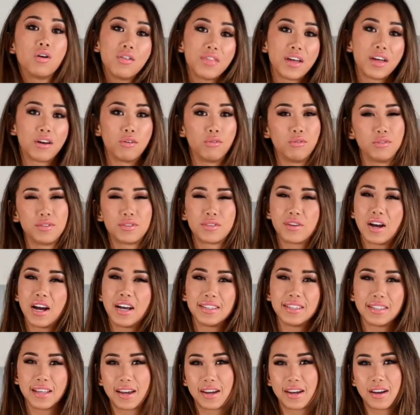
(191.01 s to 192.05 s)
That also
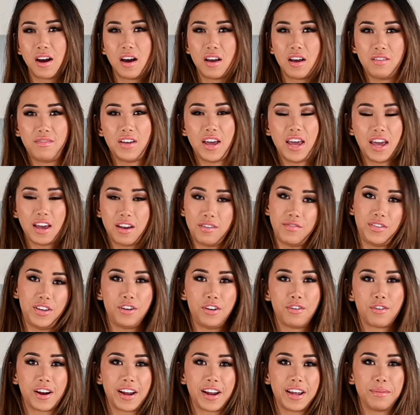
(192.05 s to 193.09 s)
has like kind of a heavy
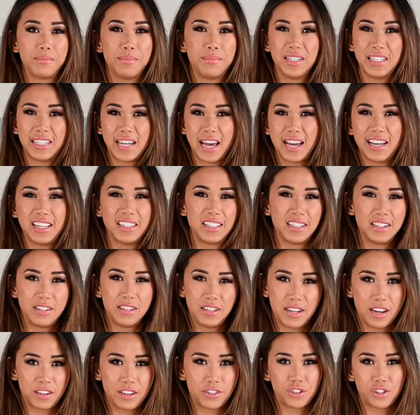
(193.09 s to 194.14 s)
cream taste and
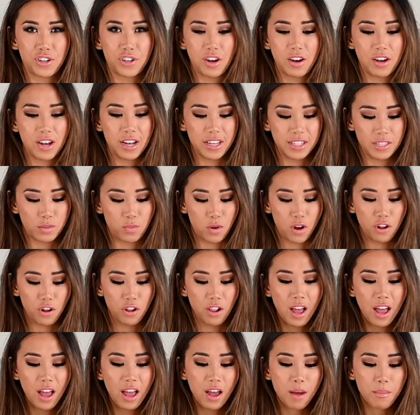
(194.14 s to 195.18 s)
texture as well,